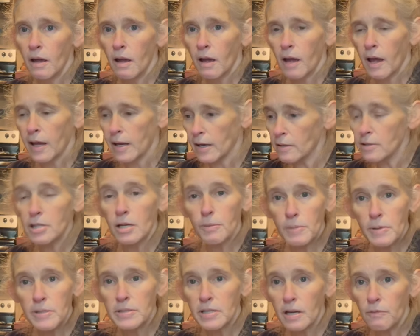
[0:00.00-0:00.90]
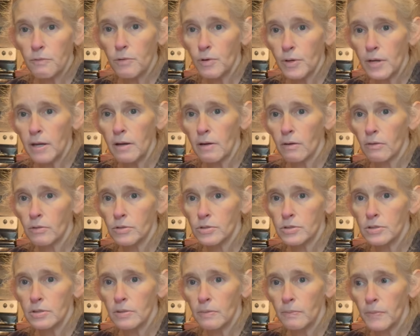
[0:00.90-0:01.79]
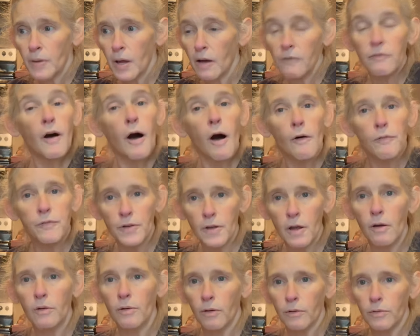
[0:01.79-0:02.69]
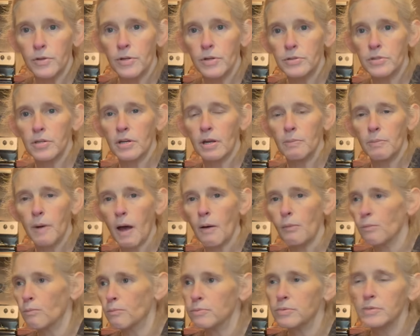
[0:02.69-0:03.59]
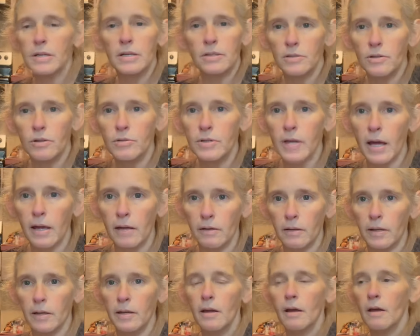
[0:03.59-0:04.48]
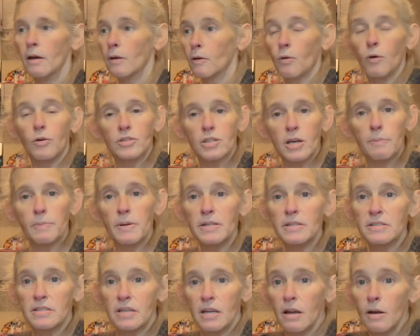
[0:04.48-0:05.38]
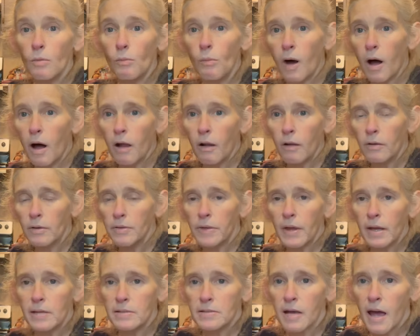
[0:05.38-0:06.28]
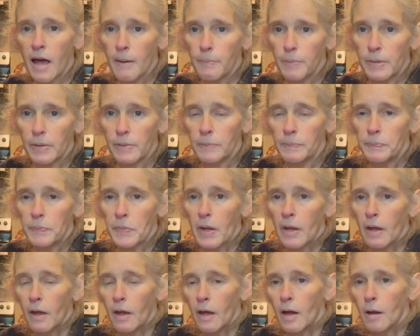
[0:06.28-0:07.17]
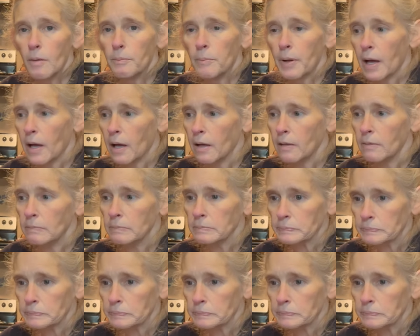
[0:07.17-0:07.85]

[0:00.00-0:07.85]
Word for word: And it took me several years of off and on on YouTube. I didn't do daily. Of course, I've been sick a while and things happen. But